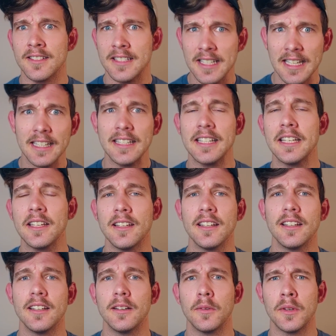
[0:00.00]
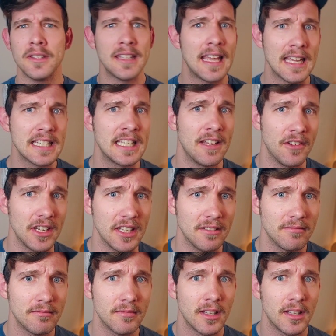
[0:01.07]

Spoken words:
dealing with negativity.